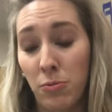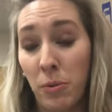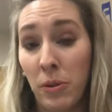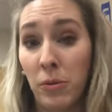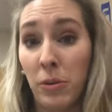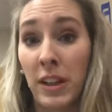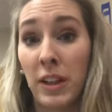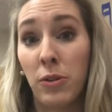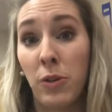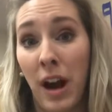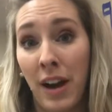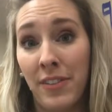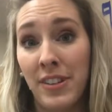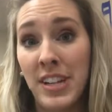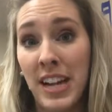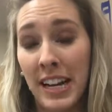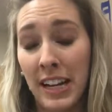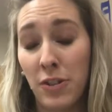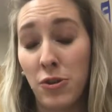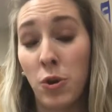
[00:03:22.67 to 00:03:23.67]
really
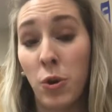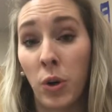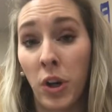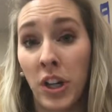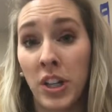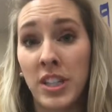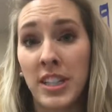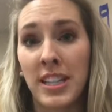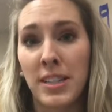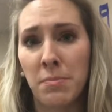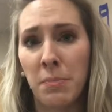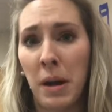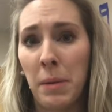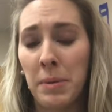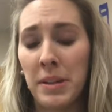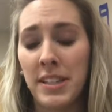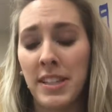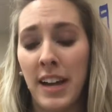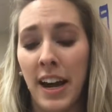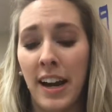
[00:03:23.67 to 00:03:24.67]
gravitating towards this
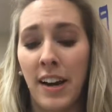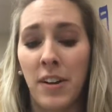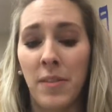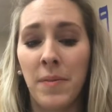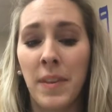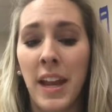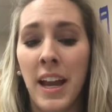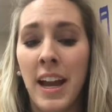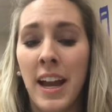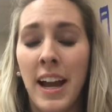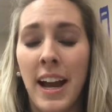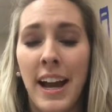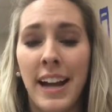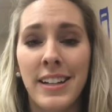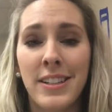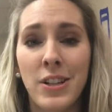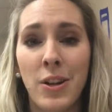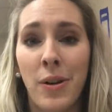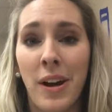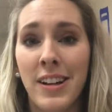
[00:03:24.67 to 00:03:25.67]
preppy style.
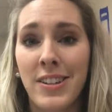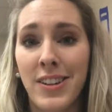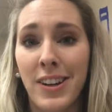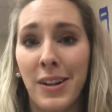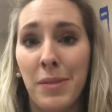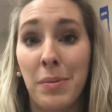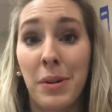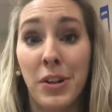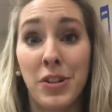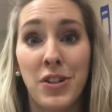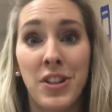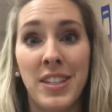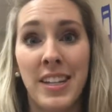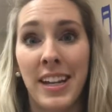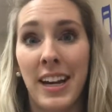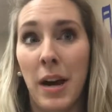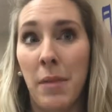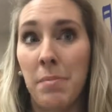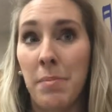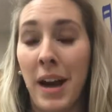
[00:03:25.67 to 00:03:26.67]
And so I started
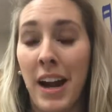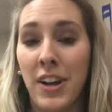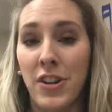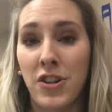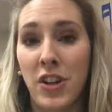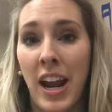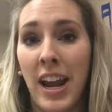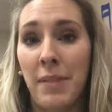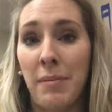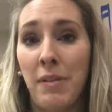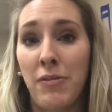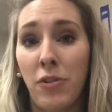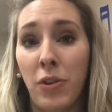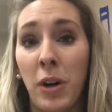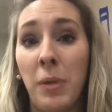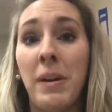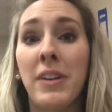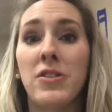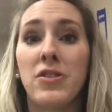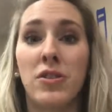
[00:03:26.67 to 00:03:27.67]
purchasing a bunch. And
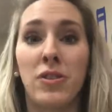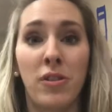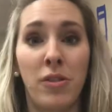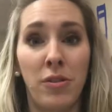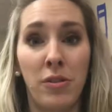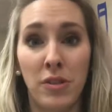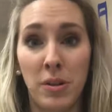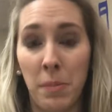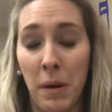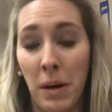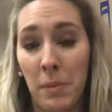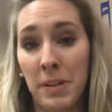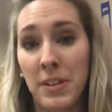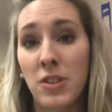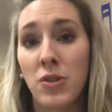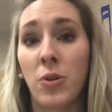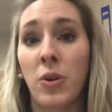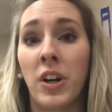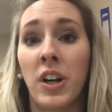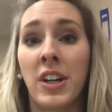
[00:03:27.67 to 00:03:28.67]
before I went to
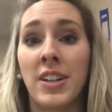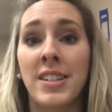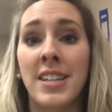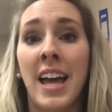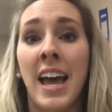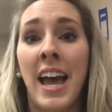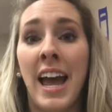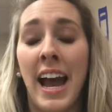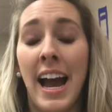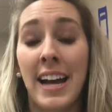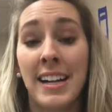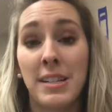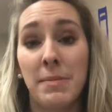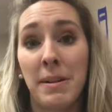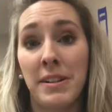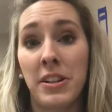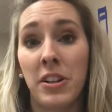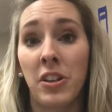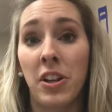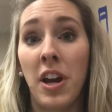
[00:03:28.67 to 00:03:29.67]
department stores and
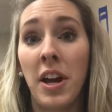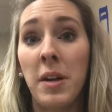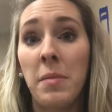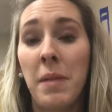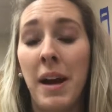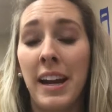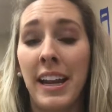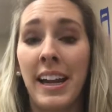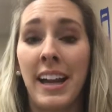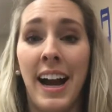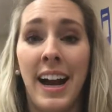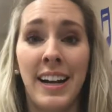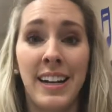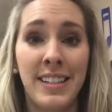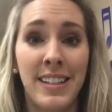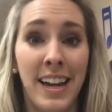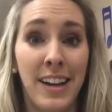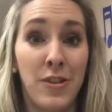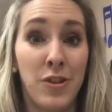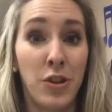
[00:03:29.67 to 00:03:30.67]
spent a lot of money, I
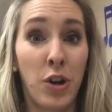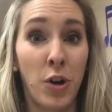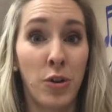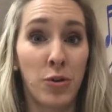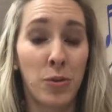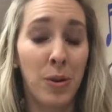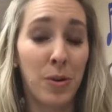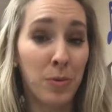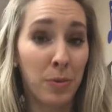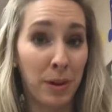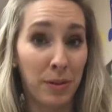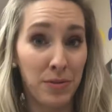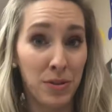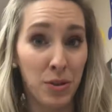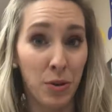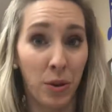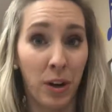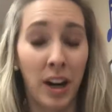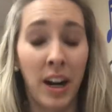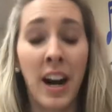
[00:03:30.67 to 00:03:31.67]
decided to go to a thrift
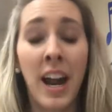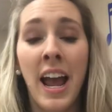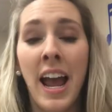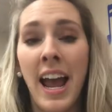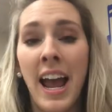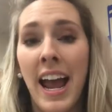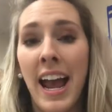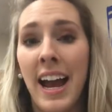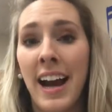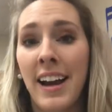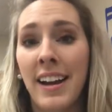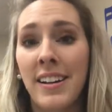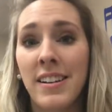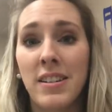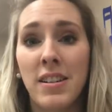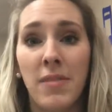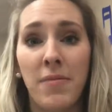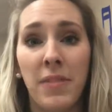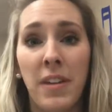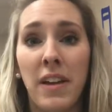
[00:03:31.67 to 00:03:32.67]
store
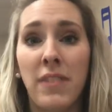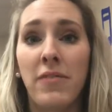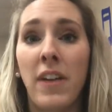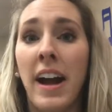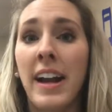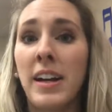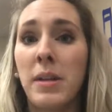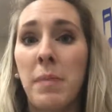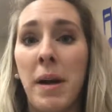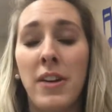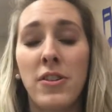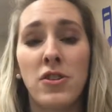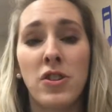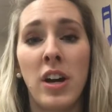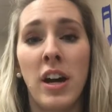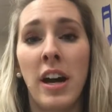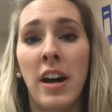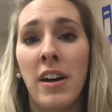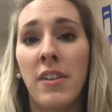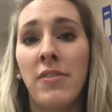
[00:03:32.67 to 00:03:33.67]
and find a bunch
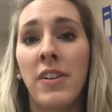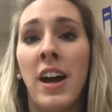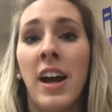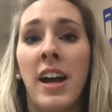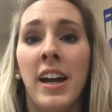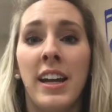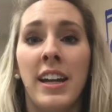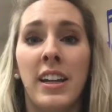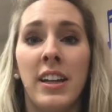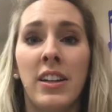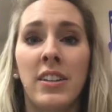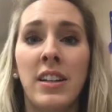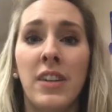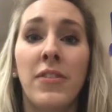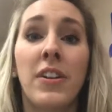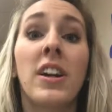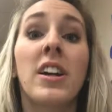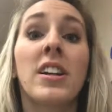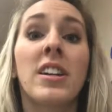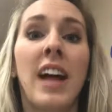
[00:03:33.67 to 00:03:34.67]
of
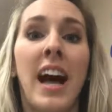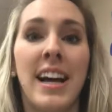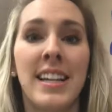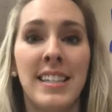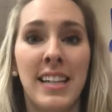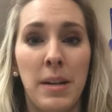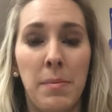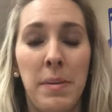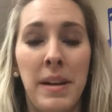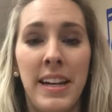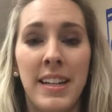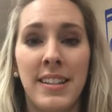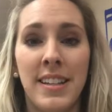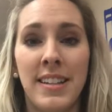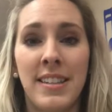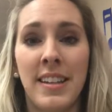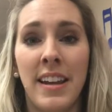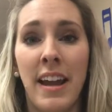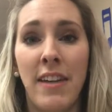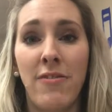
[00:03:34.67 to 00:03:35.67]
different classic
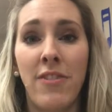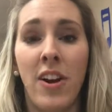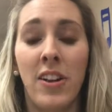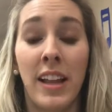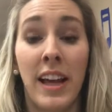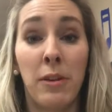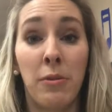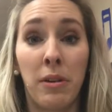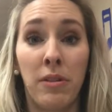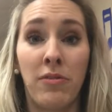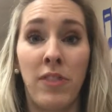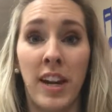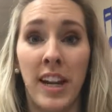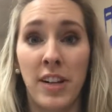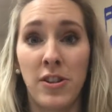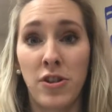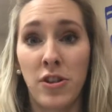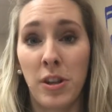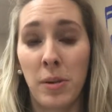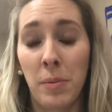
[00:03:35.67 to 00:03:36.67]
pieces that I felt like would fit
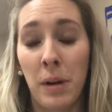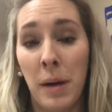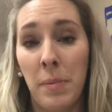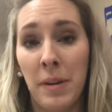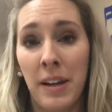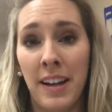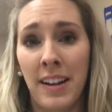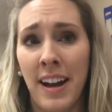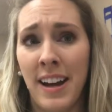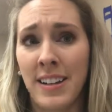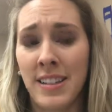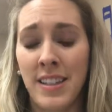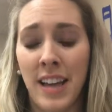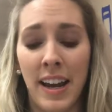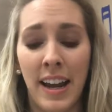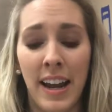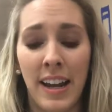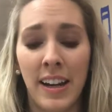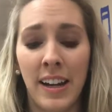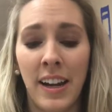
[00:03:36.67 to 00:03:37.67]
into the preppy
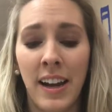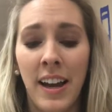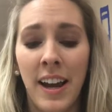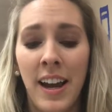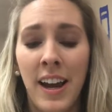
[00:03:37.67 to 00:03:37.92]
aesthetic.